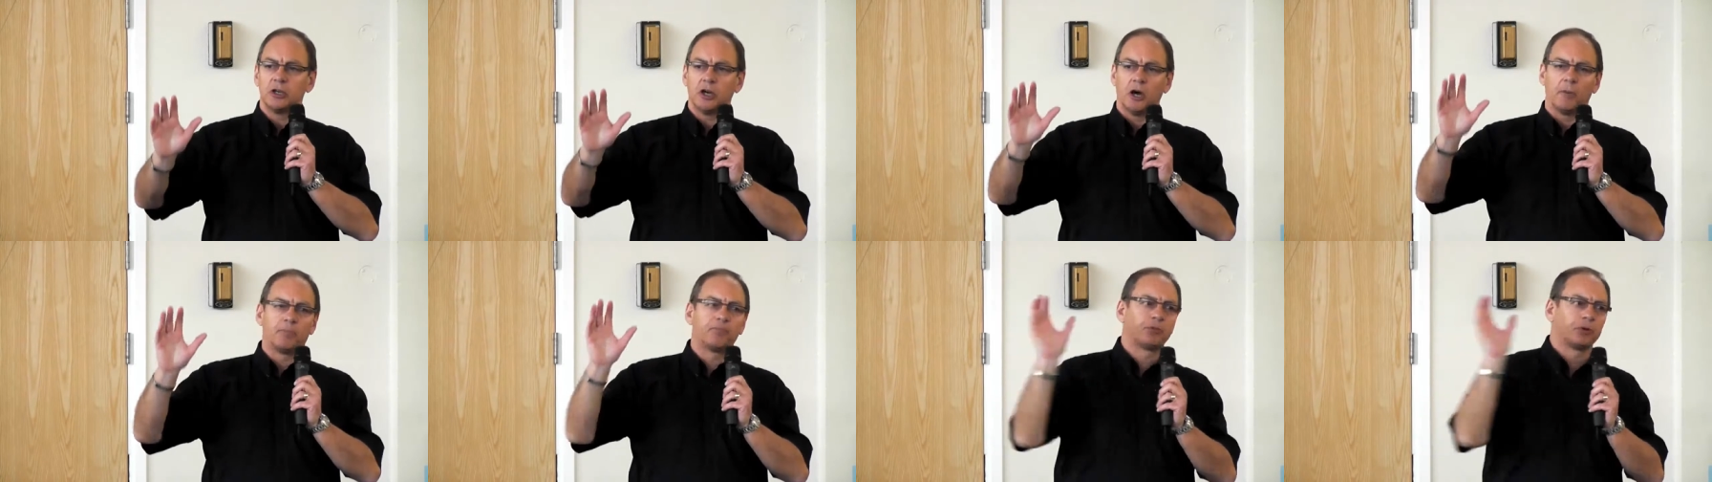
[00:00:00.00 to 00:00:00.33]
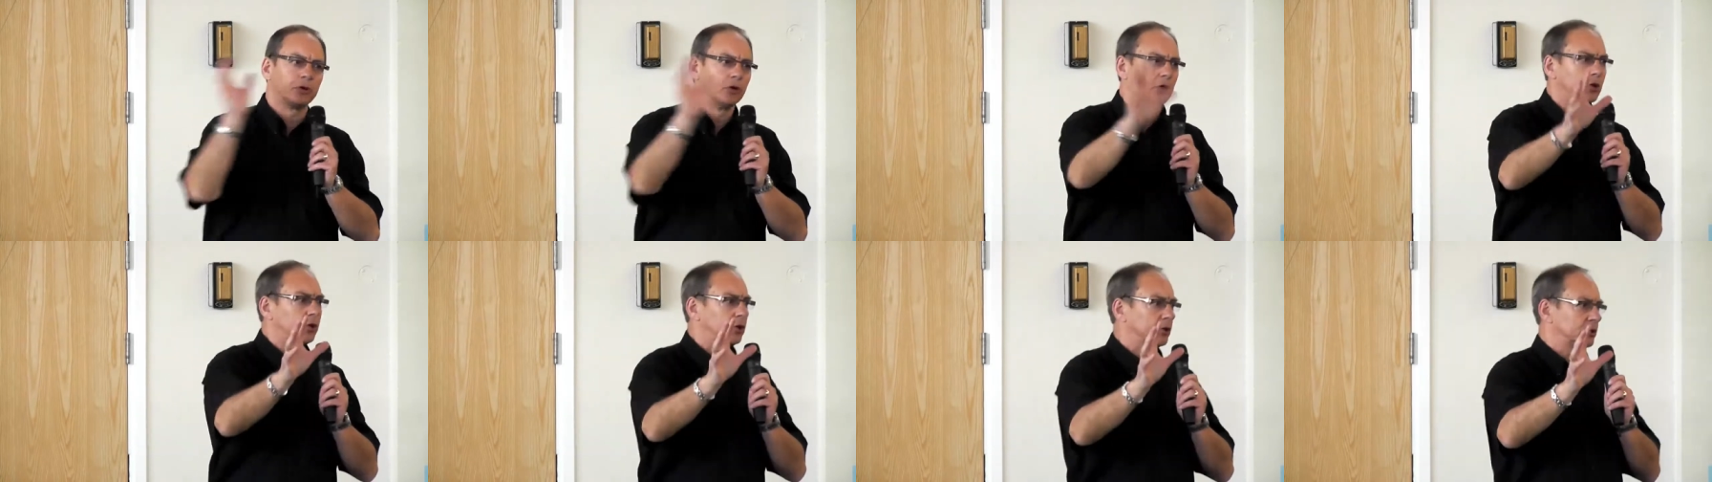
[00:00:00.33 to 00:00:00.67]

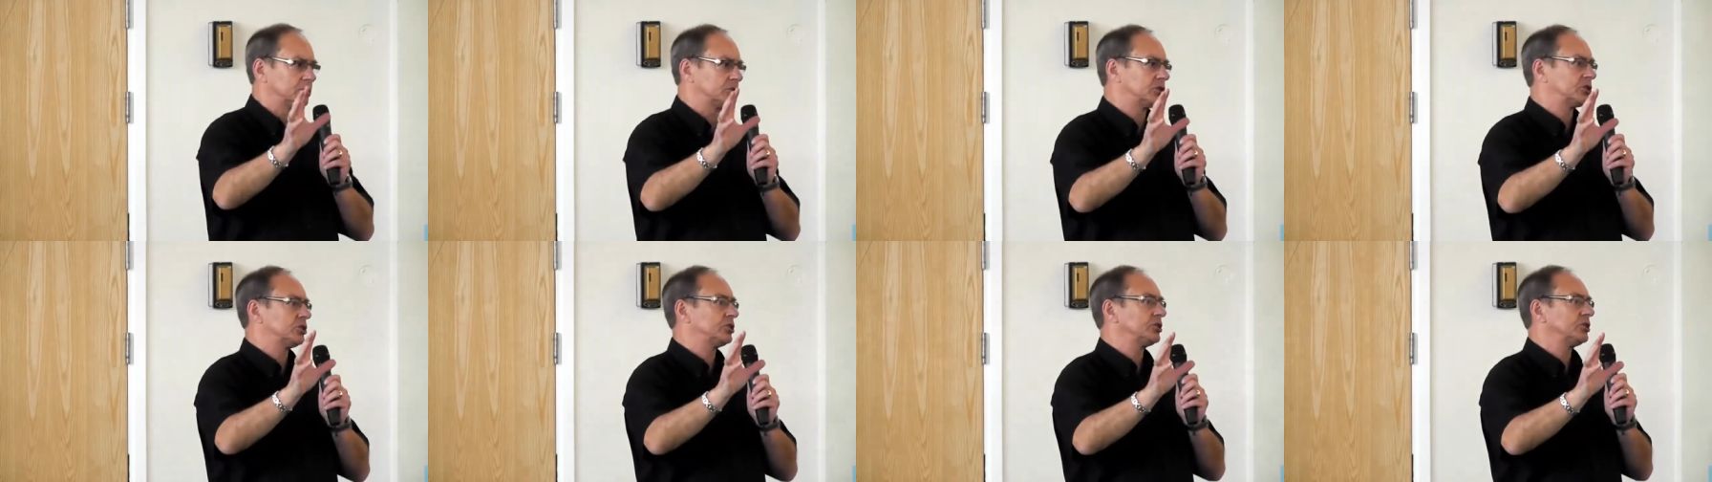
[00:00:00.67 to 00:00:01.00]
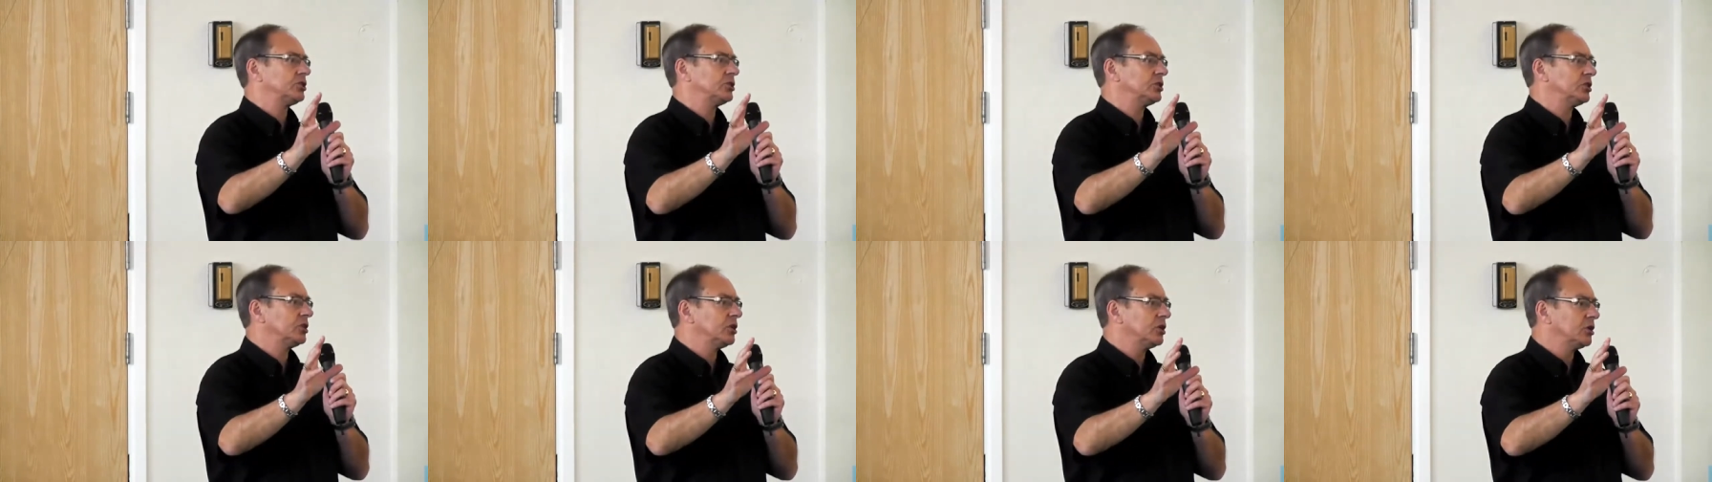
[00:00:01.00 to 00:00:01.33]

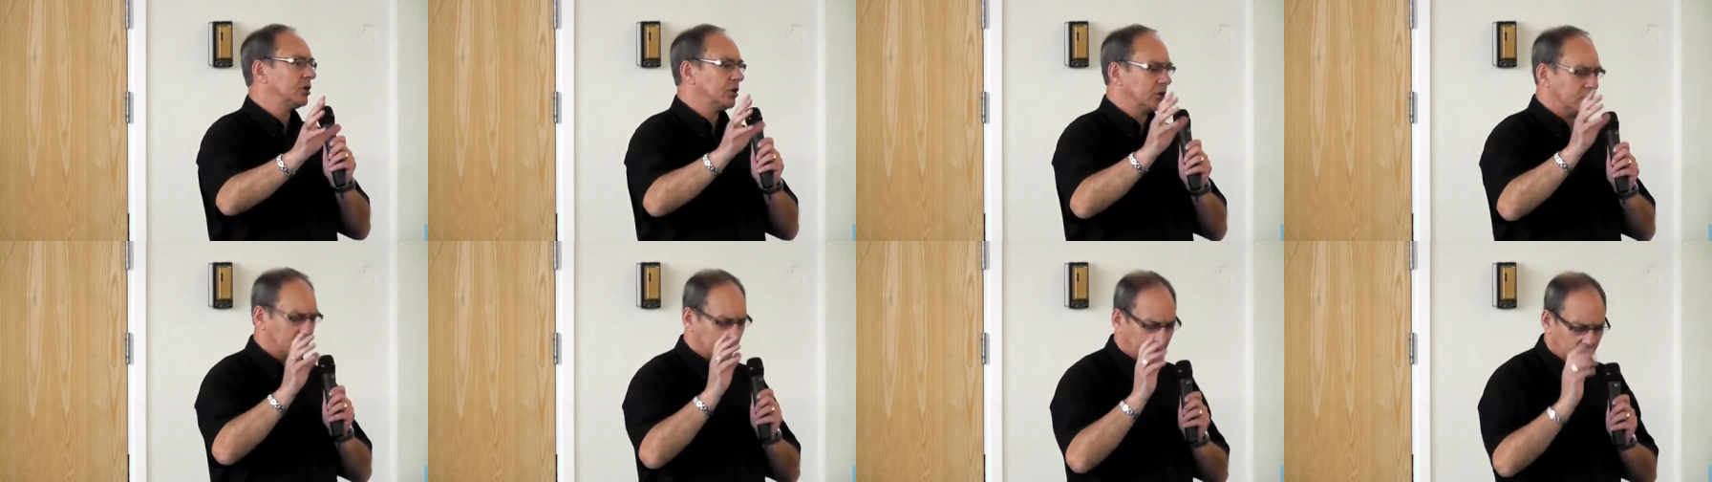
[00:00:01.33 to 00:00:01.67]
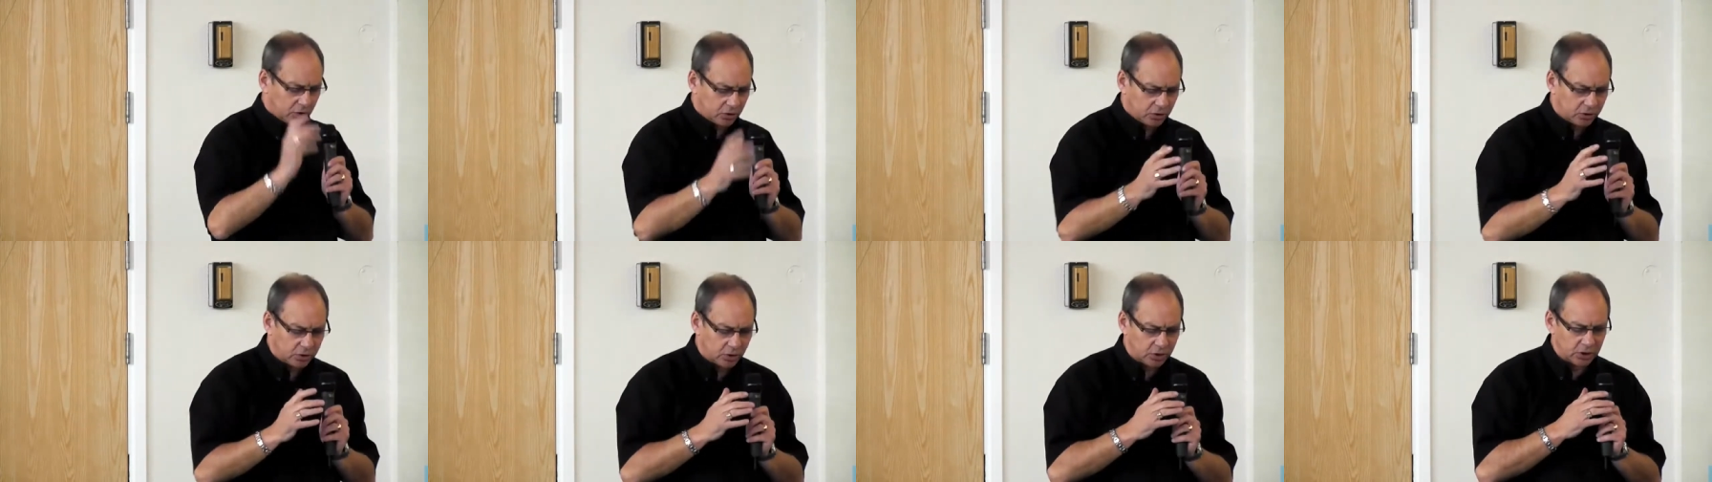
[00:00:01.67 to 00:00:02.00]
approach a
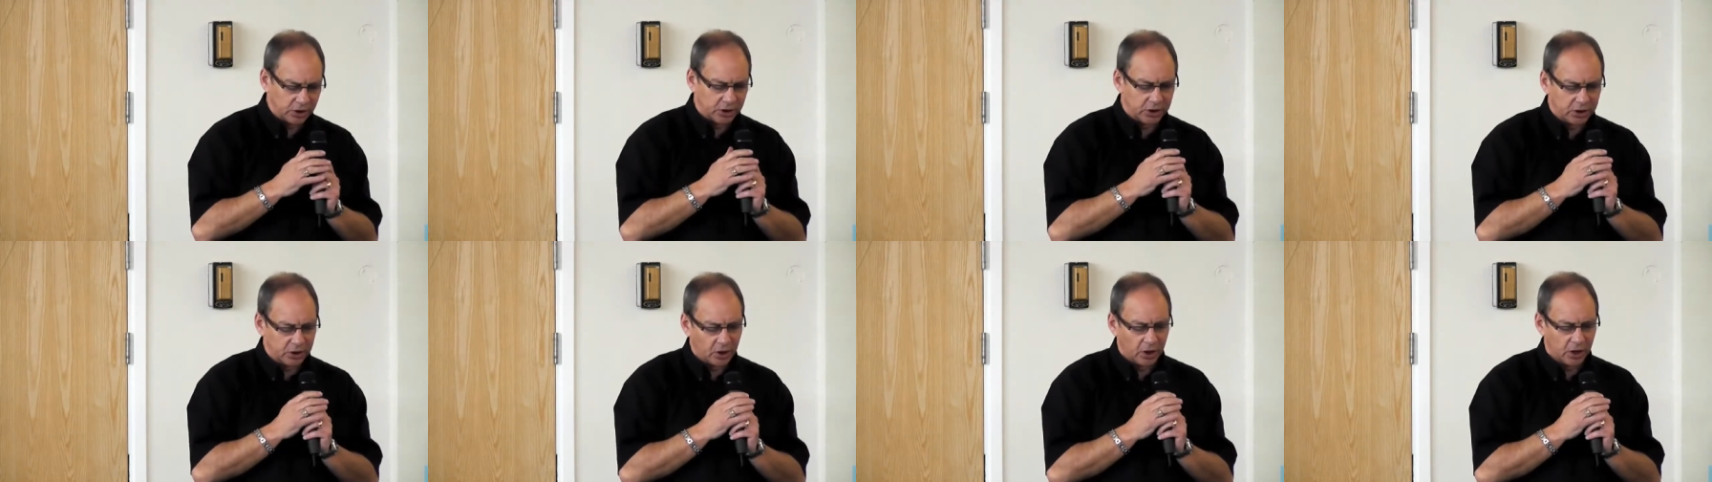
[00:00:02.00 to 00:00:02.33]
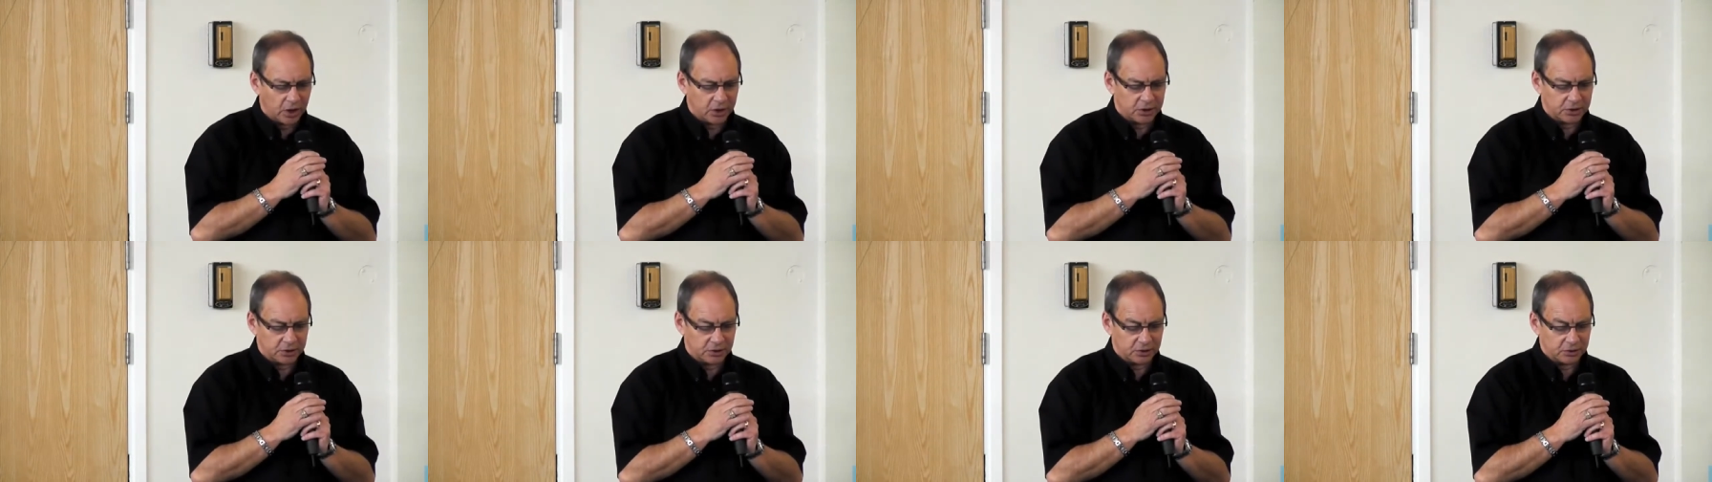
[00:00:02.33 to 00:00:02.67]
holy
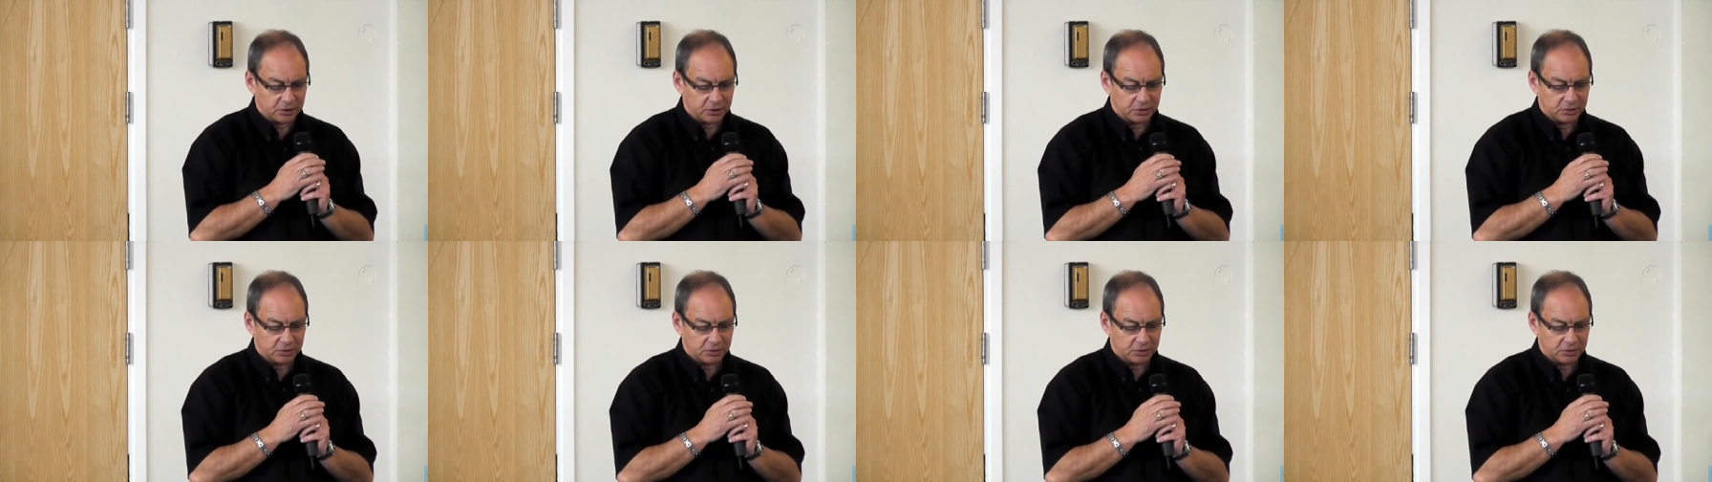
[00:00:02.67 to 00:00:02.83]
God.